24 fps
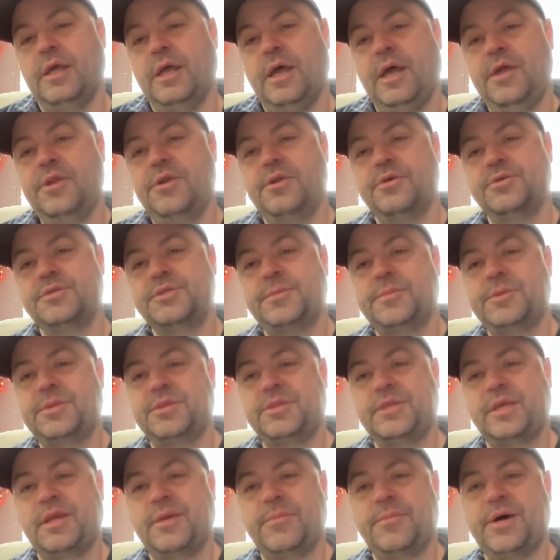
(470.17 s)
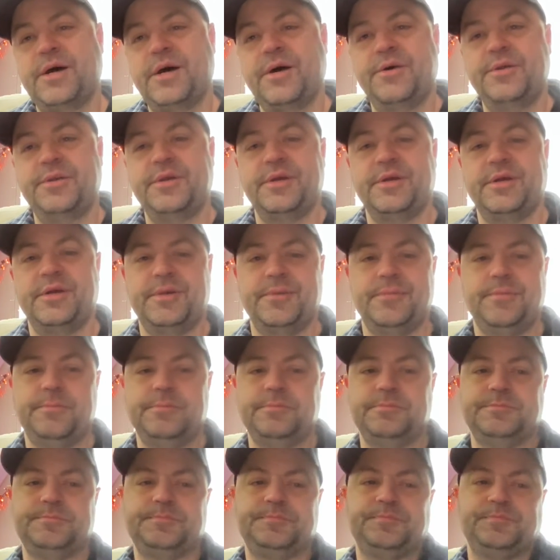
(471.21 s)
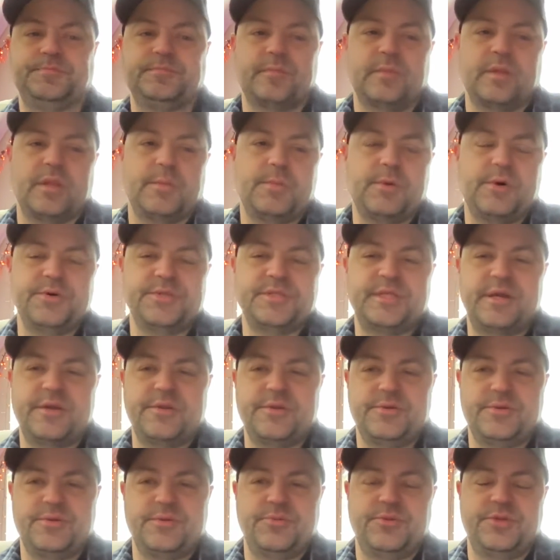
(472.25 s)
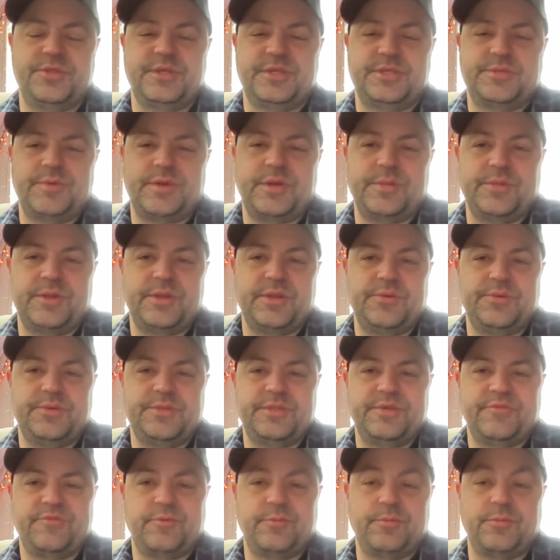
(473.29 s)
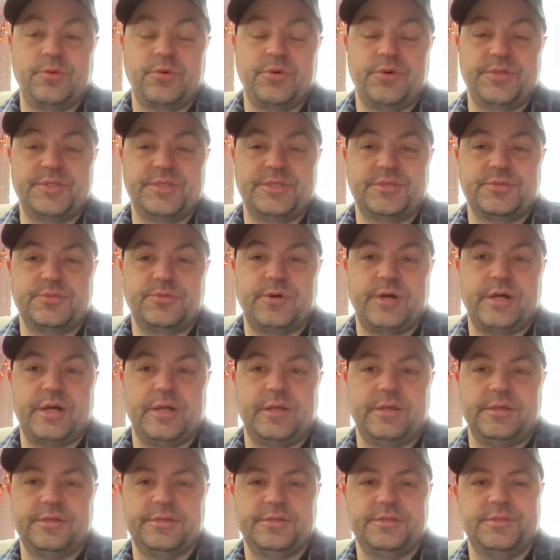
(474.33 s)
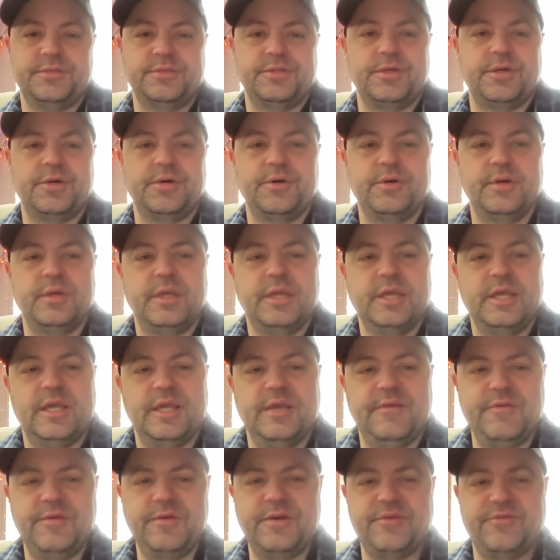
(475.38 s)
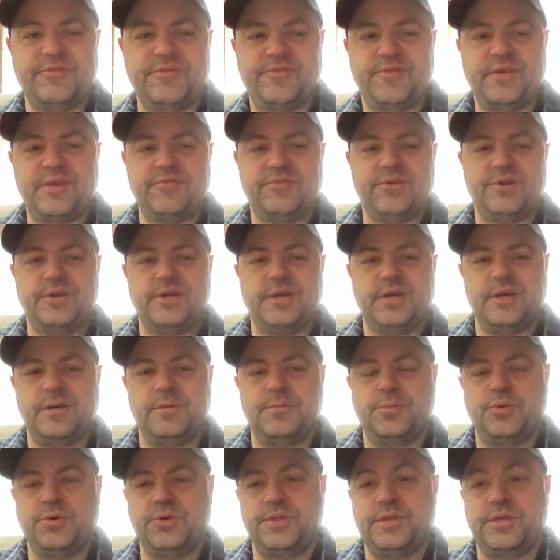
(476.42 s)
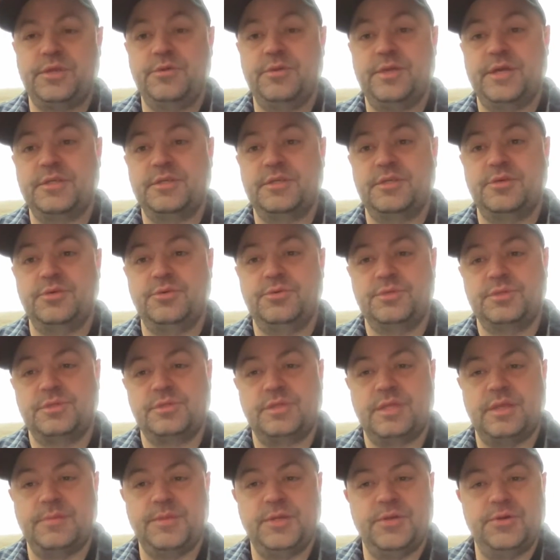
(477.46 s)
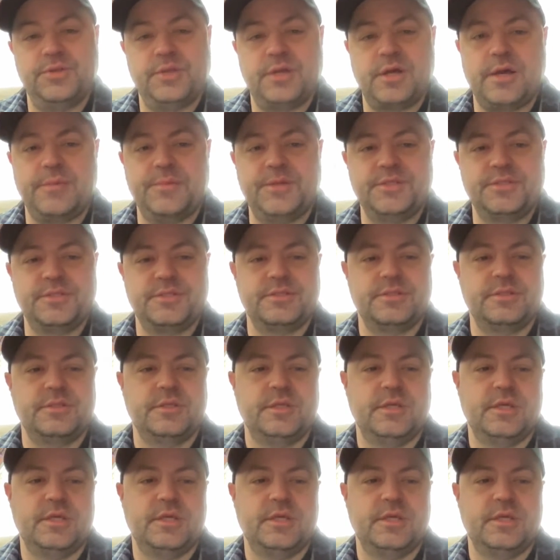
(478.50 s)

I don't know, something to think about. Um, I'm always down to with experimenting with different boards as well. So if you have a favorite uh, board that you like to use, let me know in the comments.